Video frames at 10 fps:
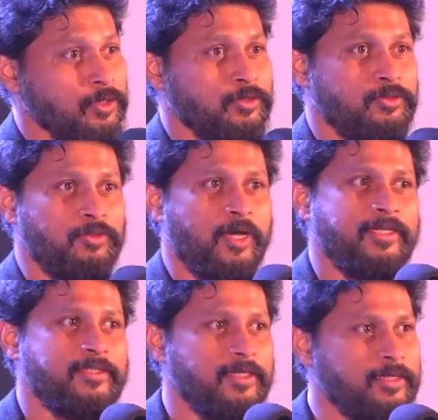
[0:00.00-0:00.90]
So I
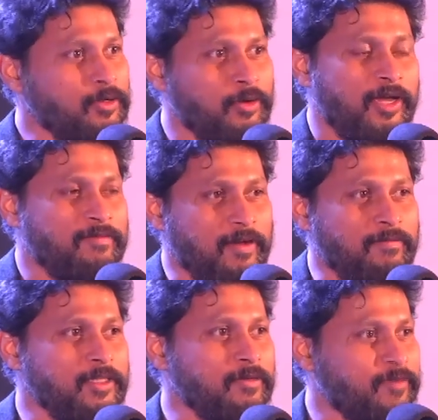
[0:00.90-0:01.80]
said, no, I have come with
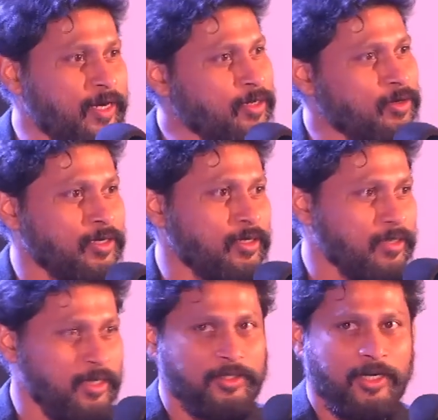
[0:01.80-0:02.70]
a friend called
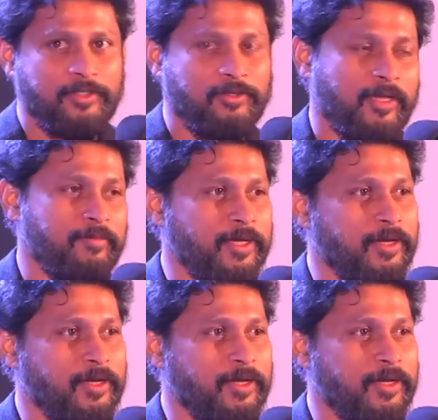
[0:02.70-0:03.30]
Gajraj, so I am here.